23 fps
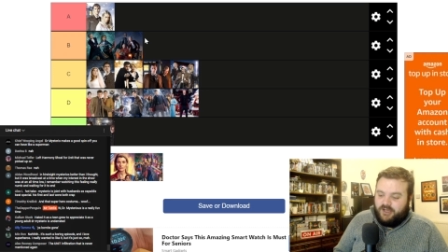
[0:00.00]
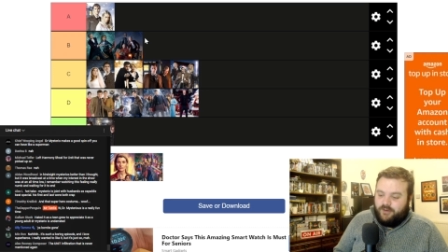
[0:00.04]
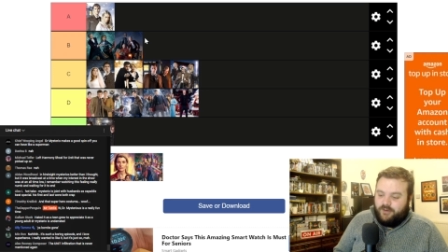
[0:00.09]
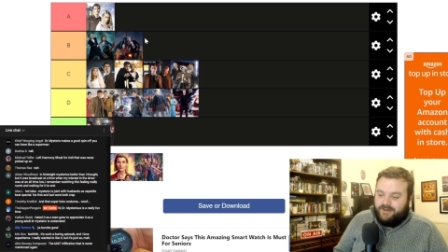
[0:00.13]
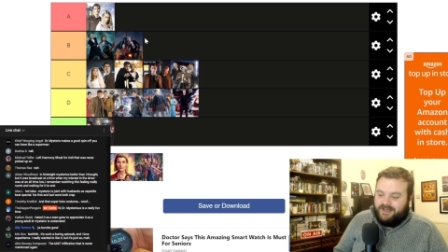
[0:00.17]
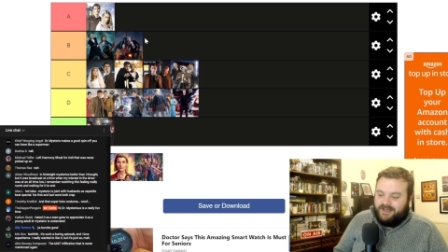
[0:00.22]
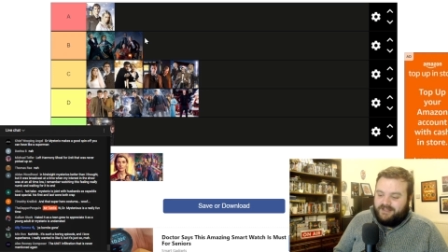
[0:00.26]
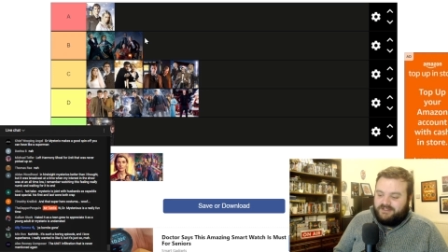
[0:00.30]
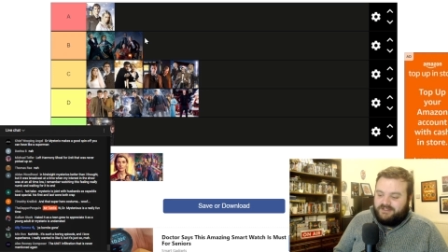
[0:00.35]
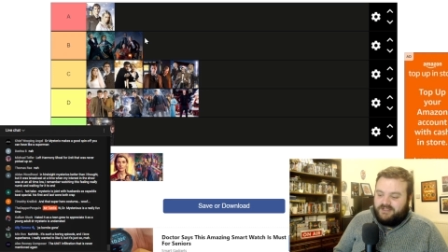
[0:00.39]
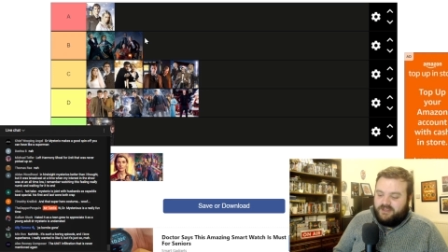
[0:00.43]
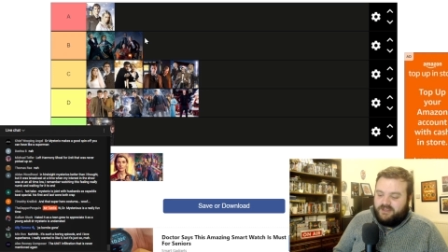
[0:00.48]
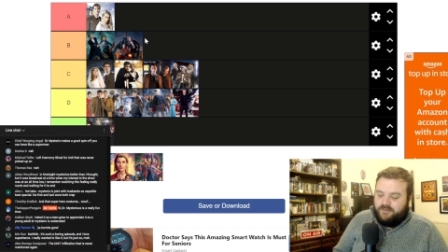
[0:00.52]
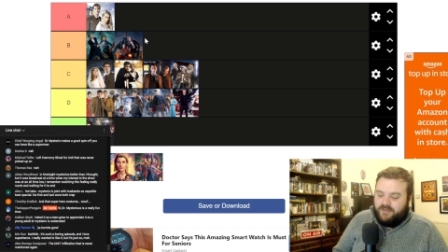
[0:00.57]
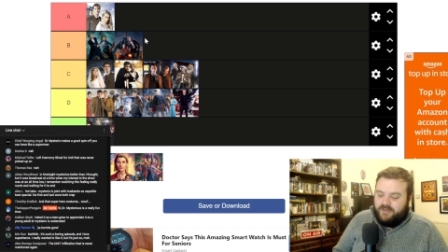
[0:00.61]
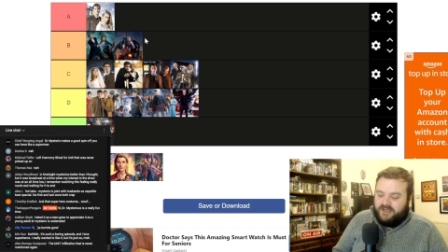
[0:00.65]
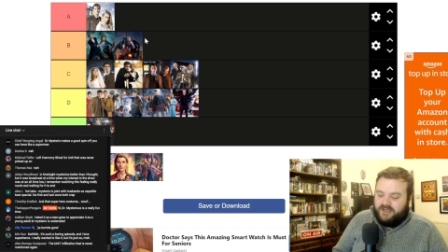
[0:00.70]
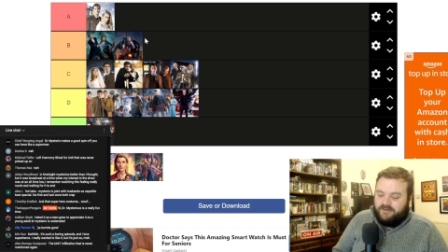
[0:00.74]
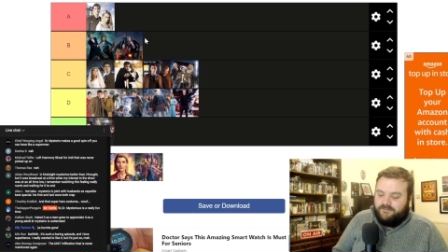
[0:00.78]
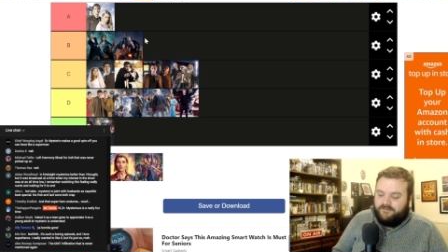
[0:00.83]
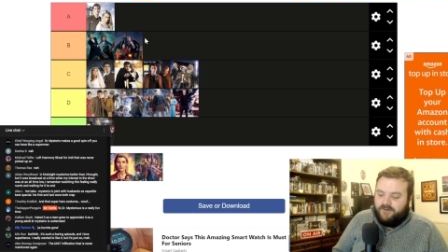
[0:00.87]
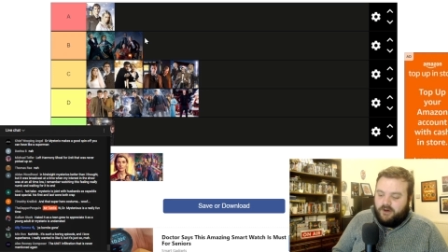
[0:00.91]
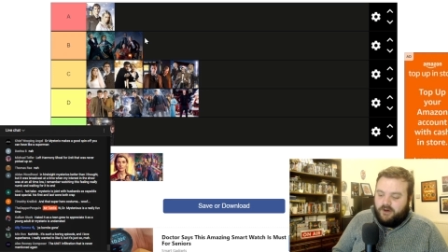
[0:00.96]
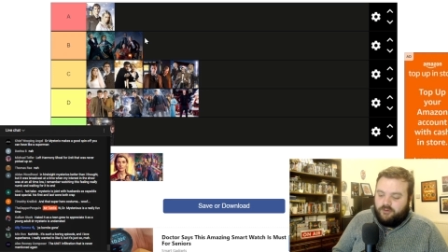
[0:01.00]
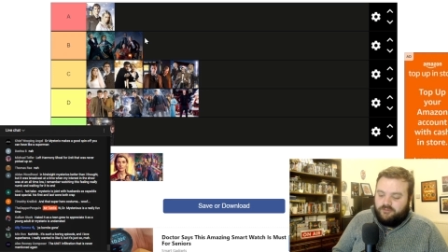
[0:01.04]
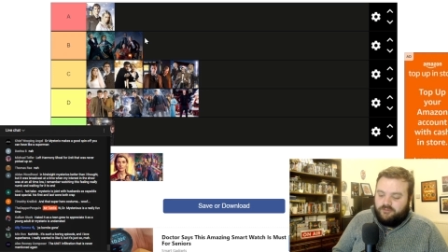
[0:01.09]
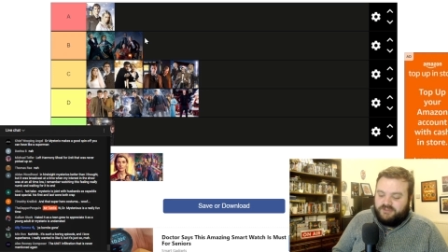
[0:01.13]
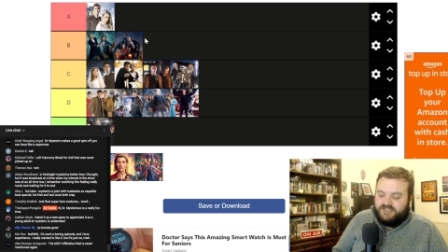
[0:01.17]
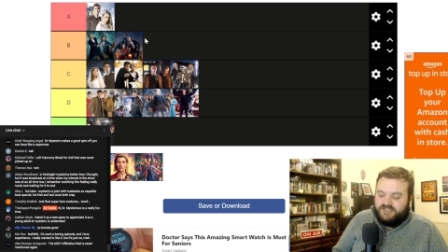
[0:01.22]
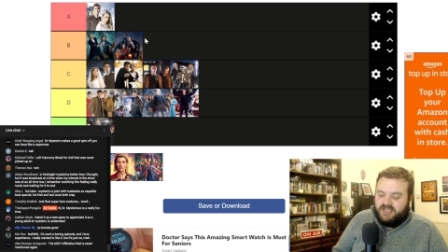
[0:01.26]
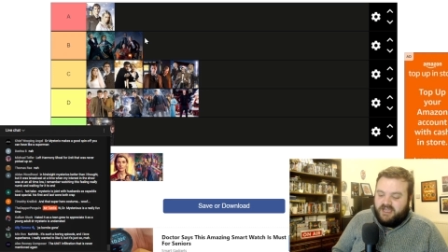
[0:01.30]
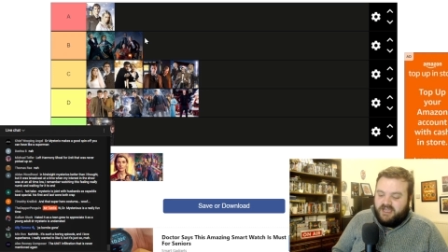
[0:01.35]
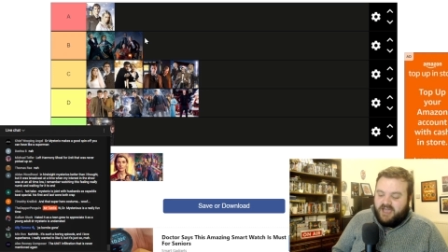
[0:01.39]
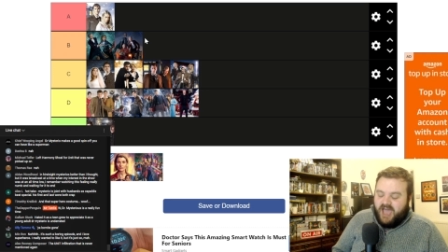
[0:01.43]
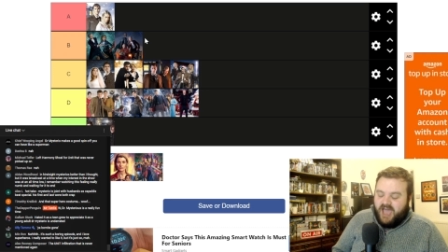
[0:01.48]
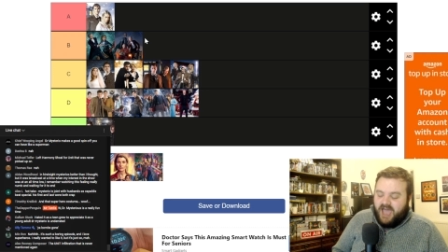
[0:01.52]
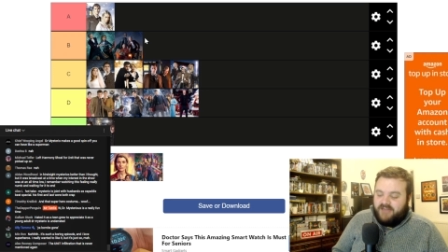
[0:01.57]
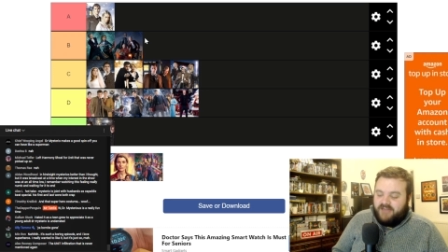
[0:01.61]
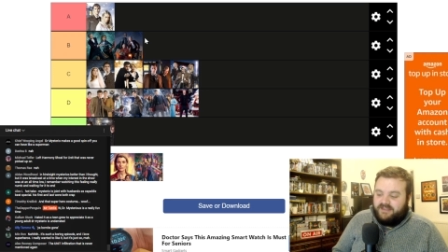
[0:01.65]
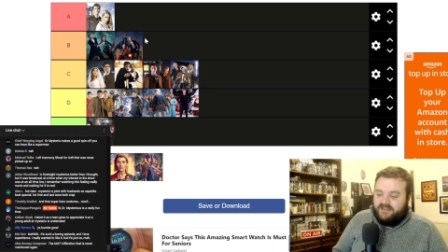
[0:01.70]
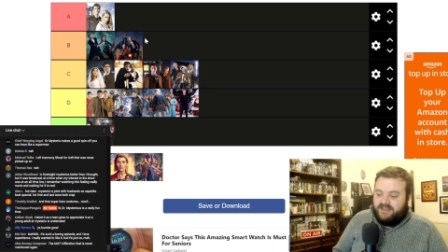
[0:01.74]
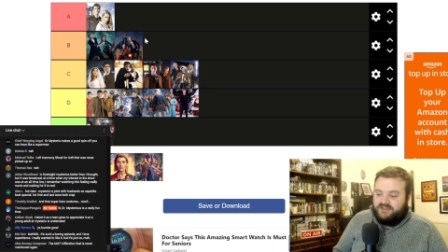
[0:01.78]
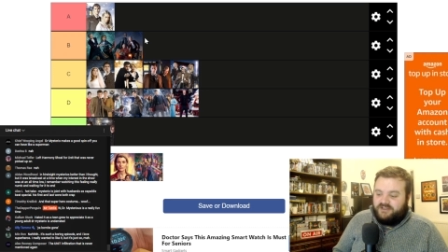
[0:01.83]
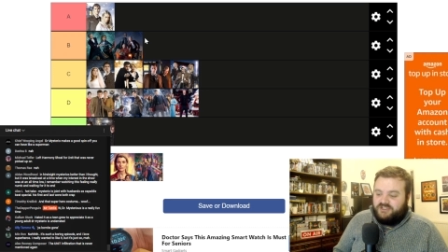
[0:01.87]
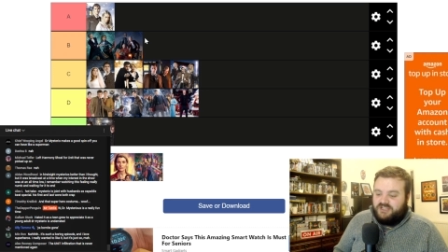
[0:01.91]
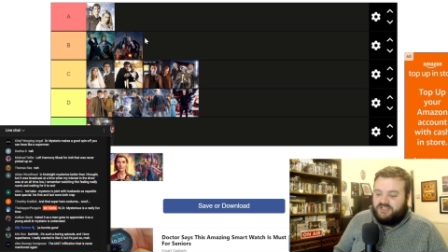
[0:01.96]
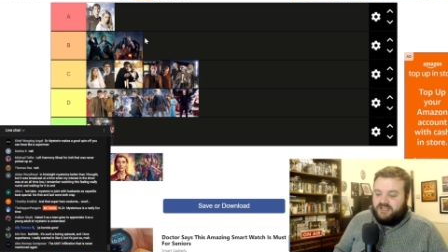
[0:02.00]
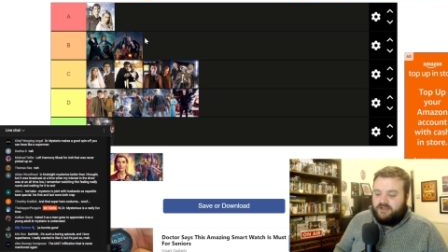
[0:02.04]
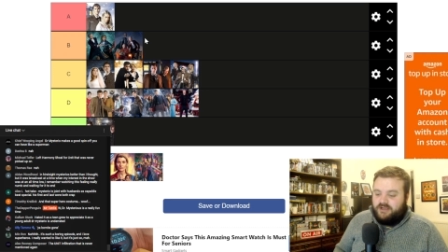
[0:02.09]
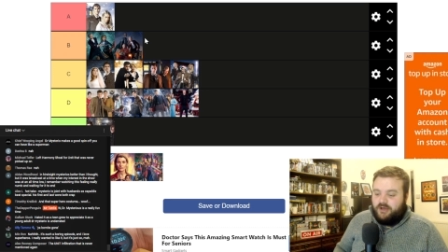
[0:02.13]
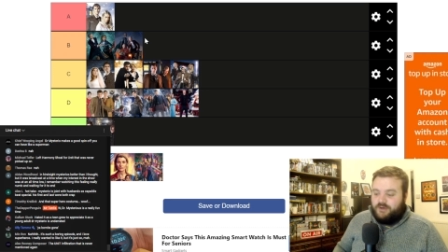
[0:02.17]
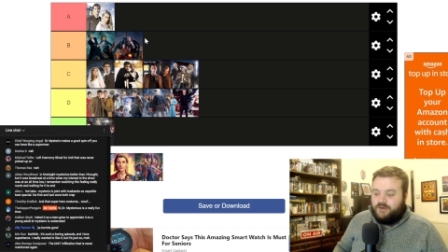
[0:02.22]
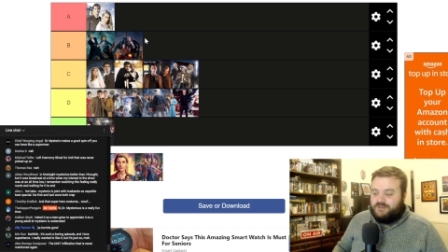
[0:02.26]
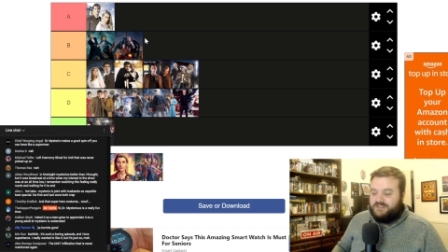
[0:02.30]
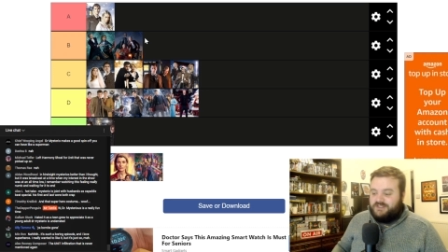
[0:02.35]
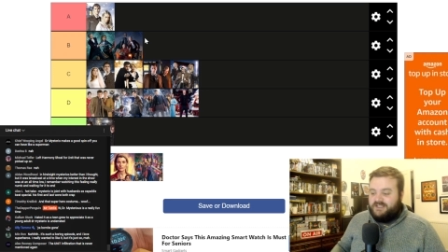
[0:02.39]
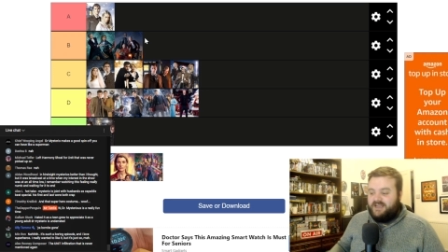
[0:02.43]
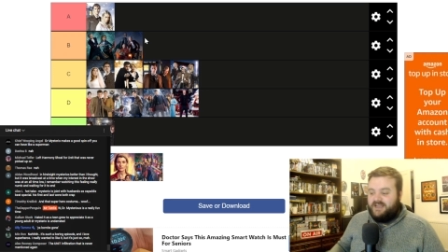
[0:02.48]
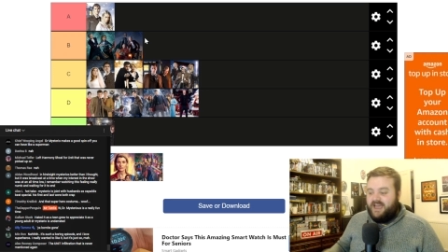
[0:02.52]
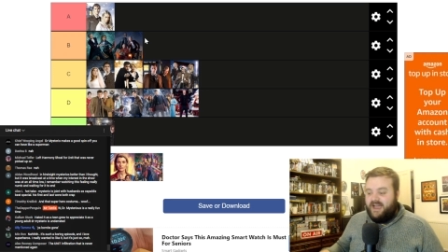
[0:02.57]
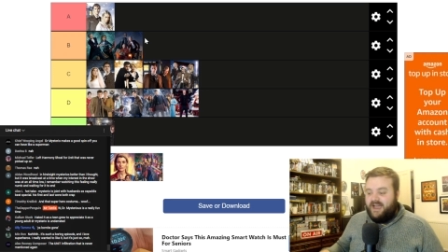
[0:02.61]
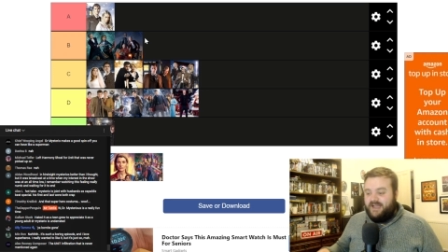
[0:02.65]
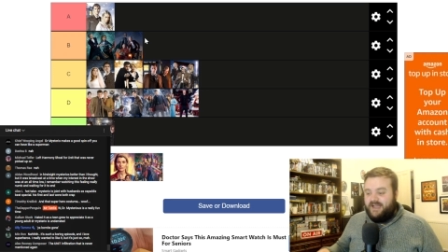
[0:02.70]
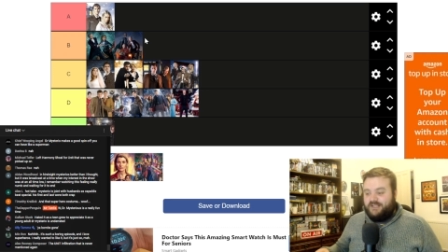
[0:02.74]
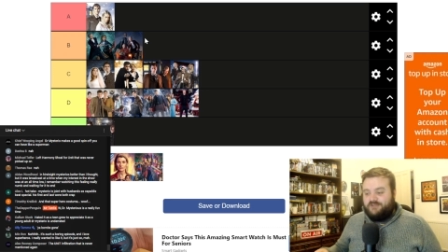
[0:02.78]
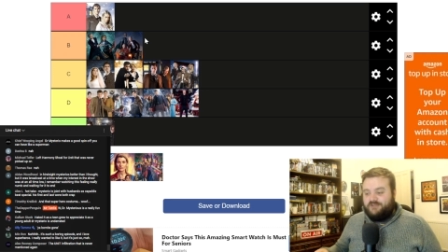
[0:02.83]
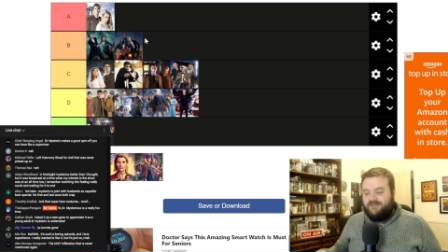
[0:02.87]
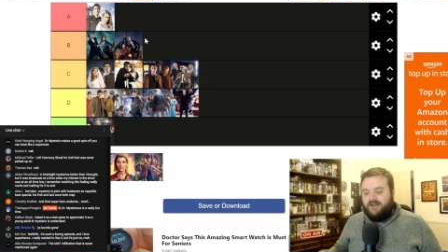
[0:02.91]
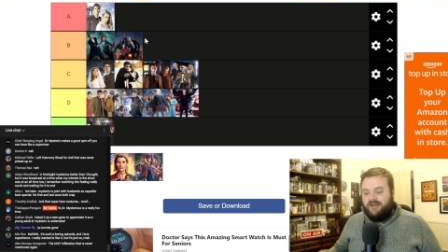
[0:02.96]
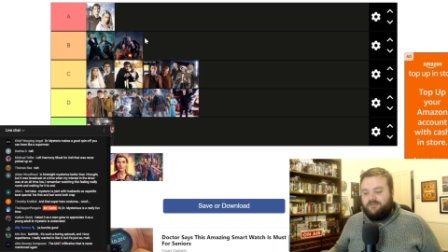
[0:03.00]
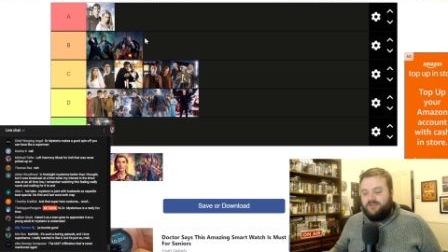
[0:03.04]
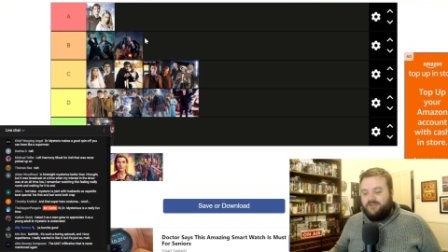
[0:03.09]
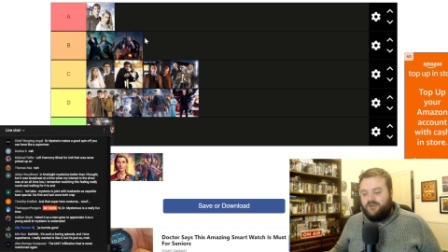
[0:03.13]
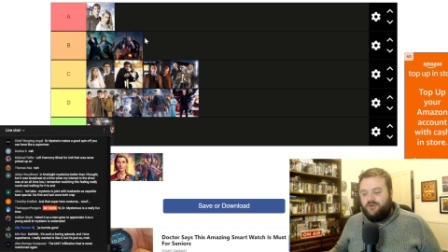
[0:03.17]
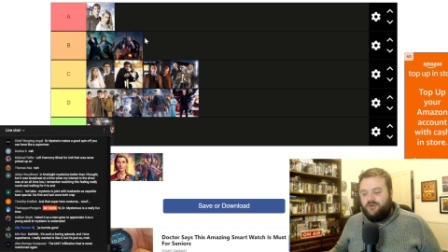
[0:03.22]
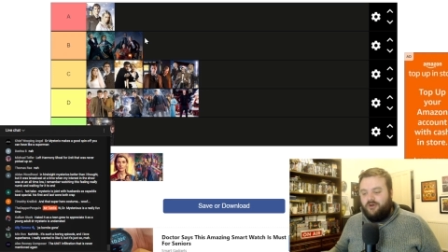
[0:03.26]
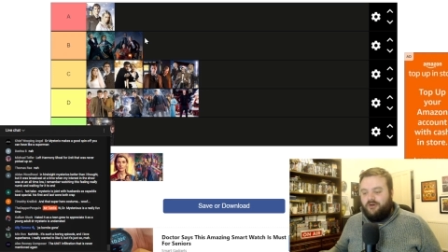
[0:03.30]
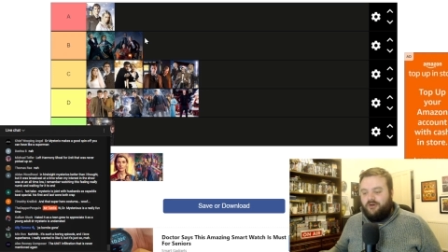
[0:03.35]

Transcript: going into the big vault, and then she goes and hides around the